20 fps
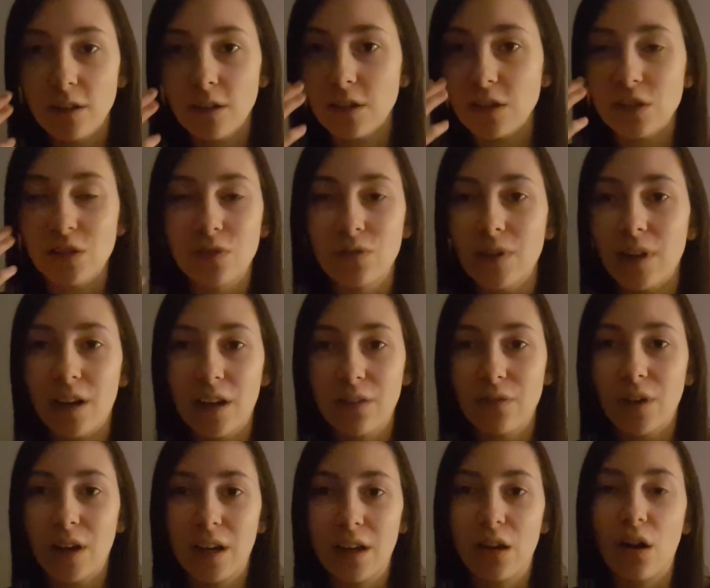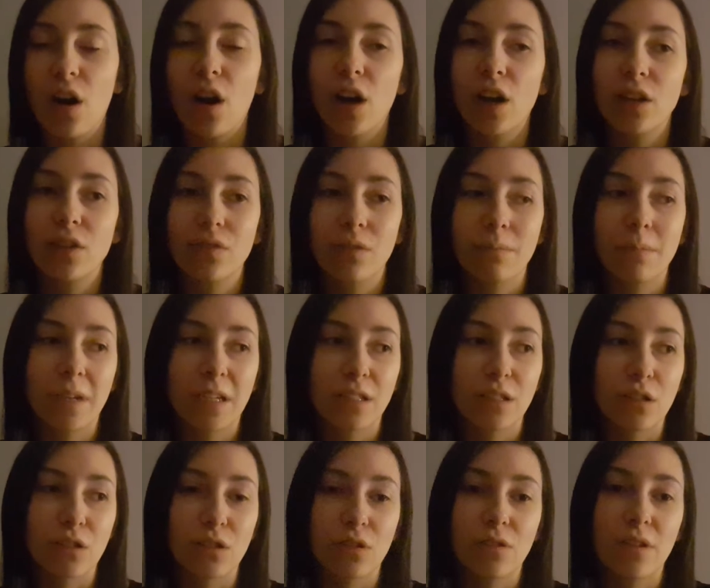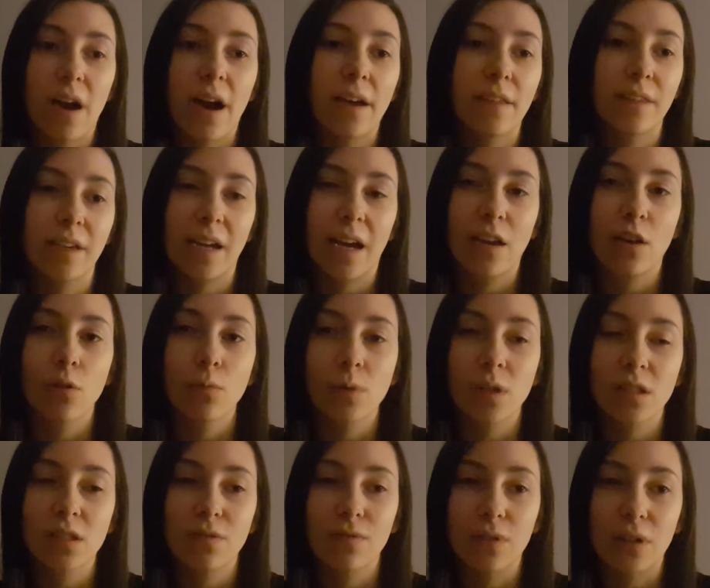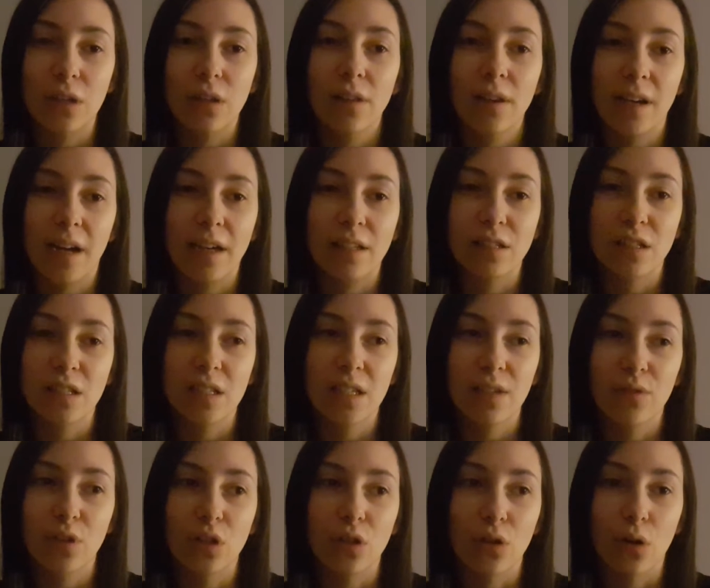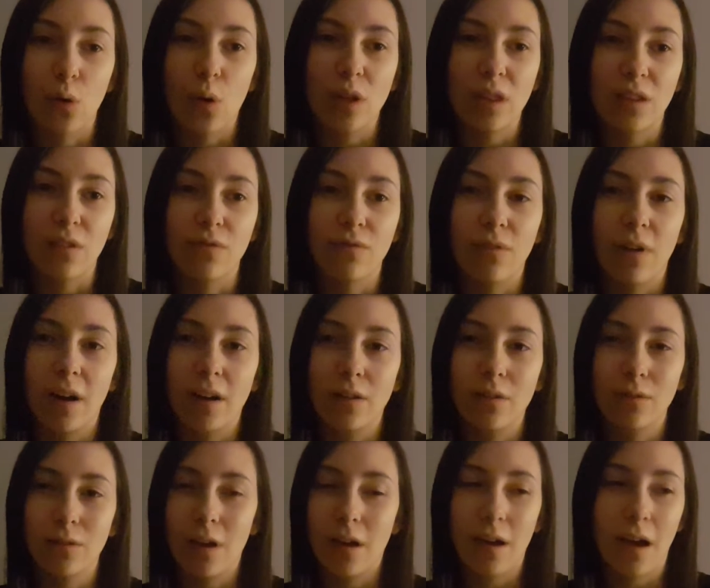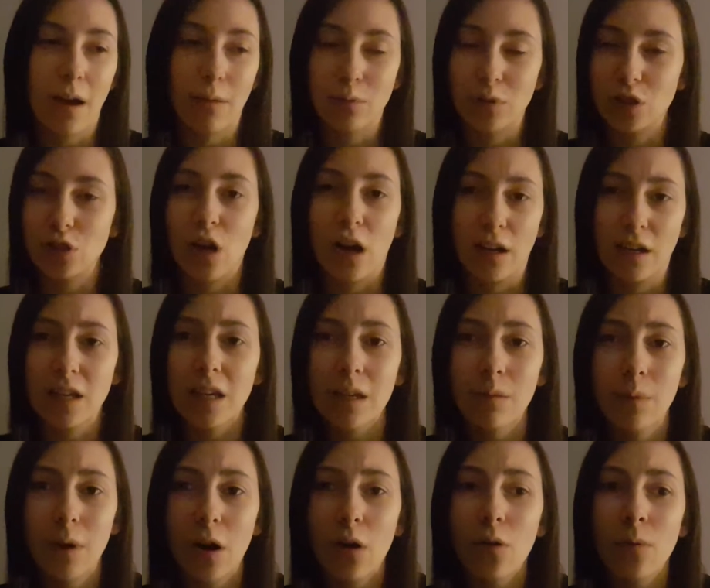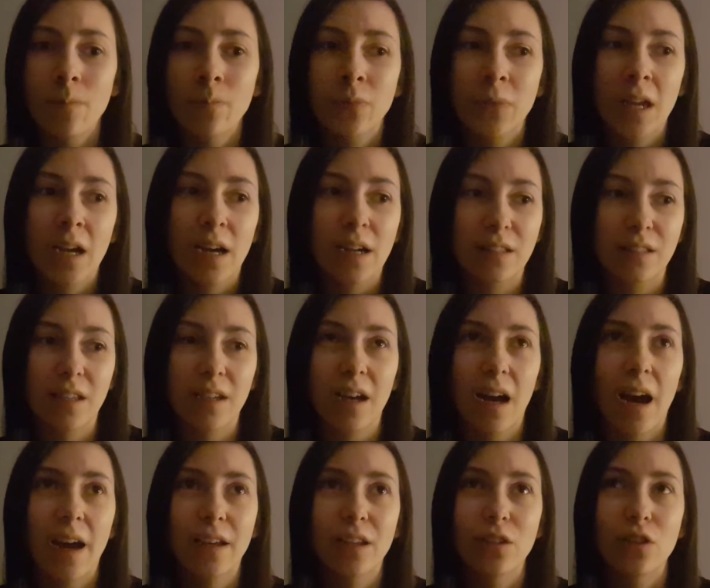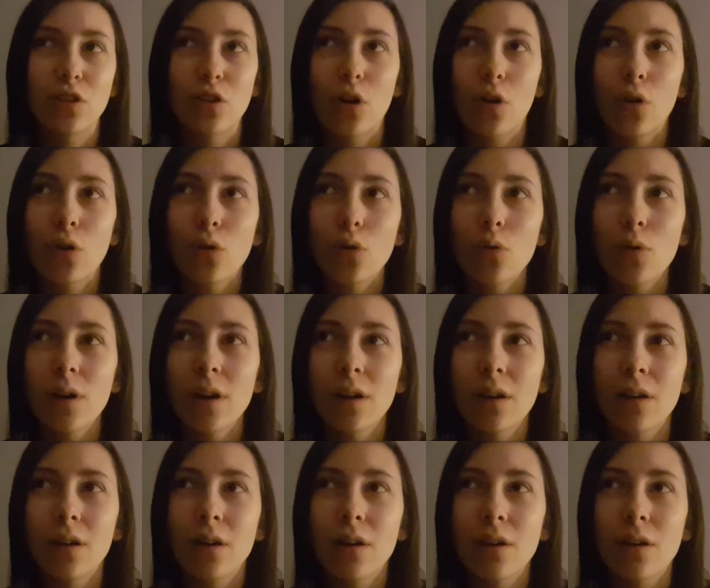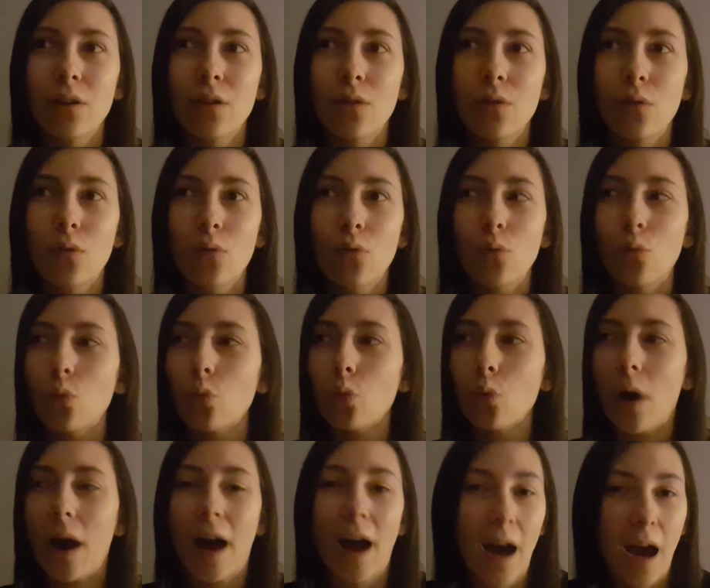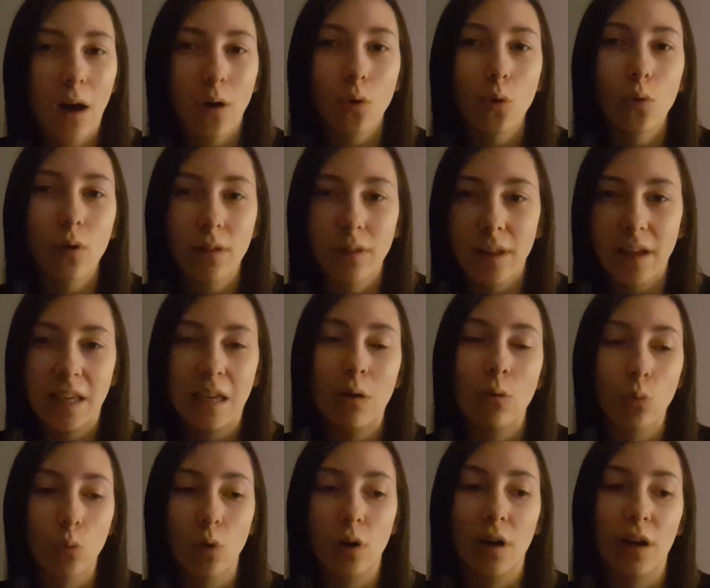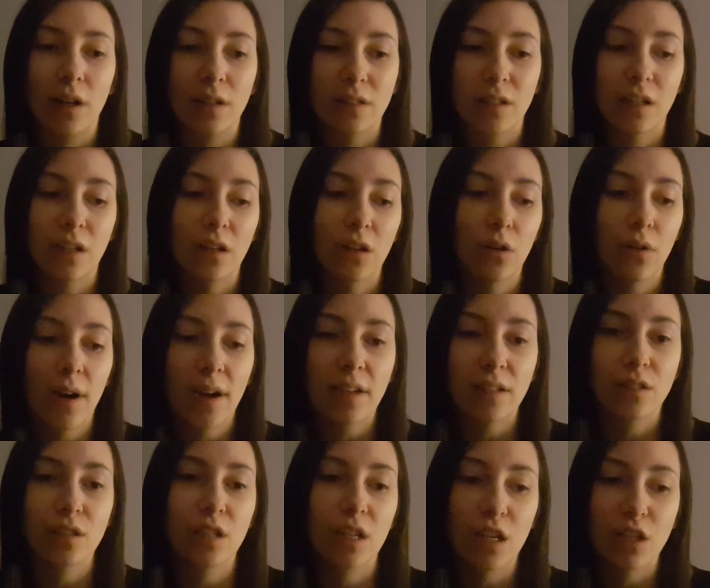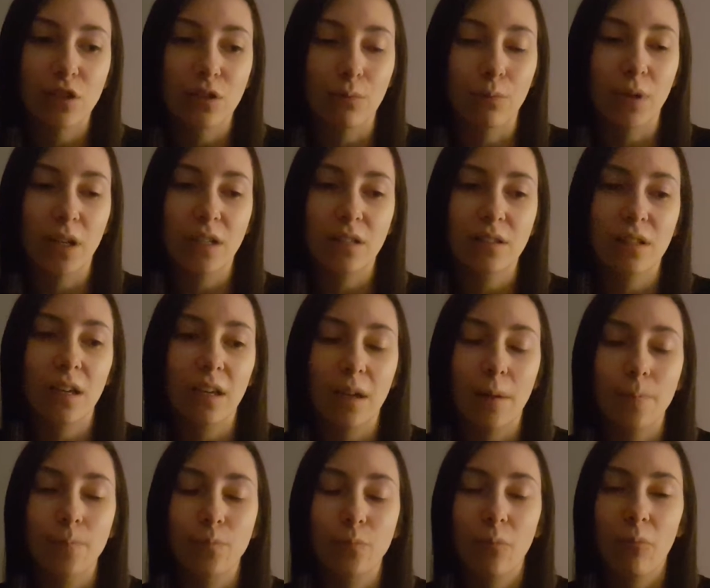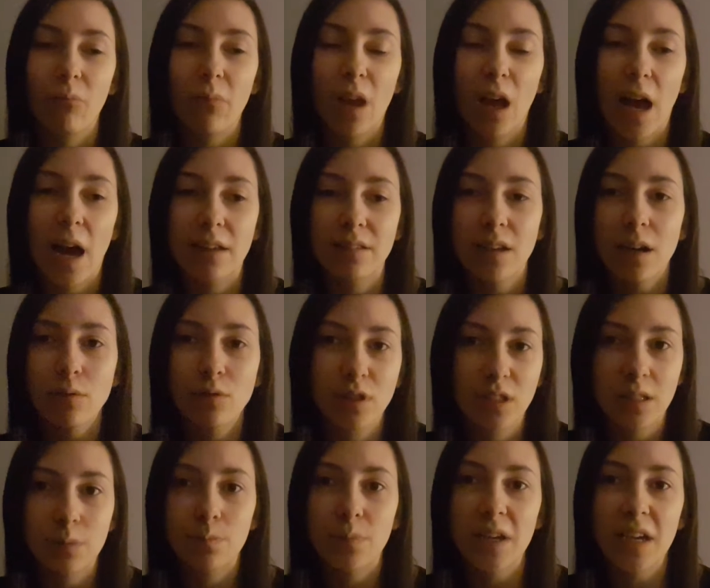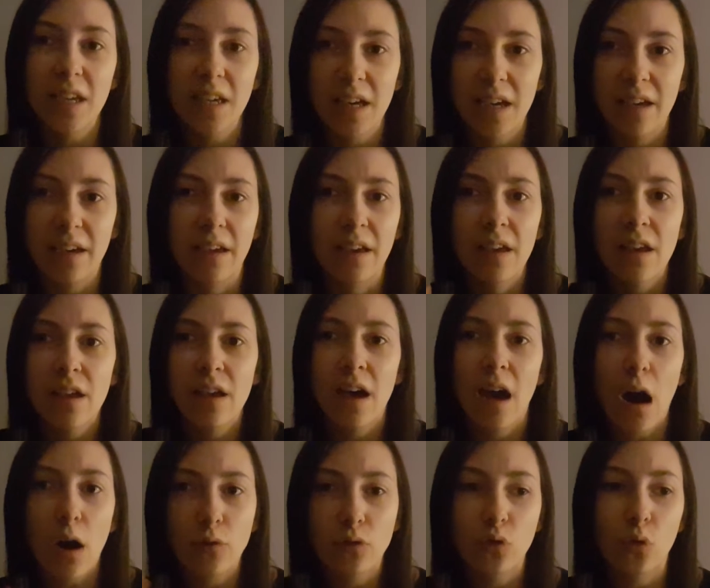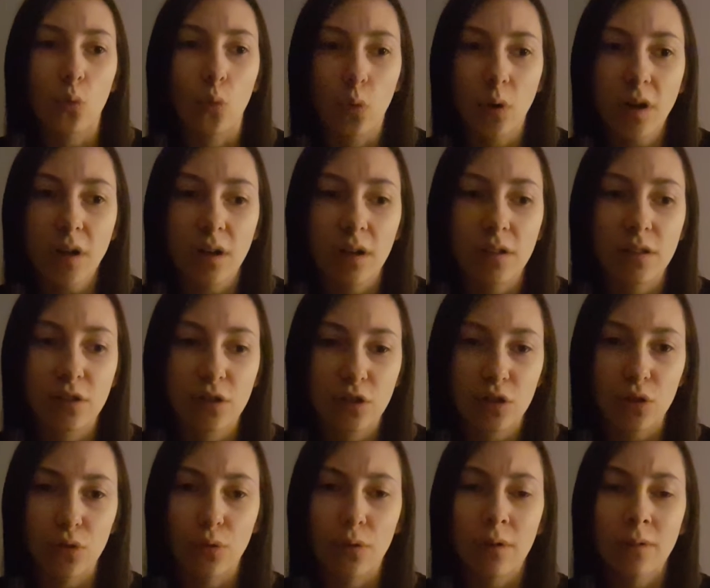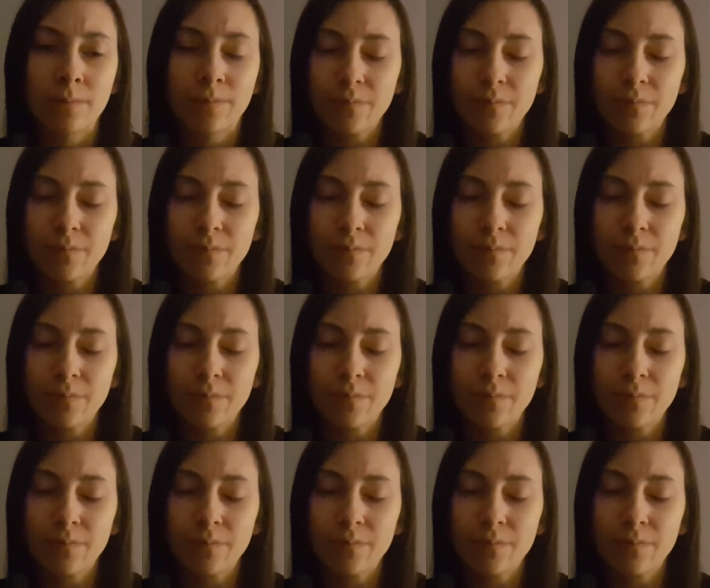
it's very, very hard for me to do that. And like, I almost feel like I didn't even know what the fuck I was talking about. It's like, I know how like it works and I know how to teach it, but it's like, as I was speaking, out the words to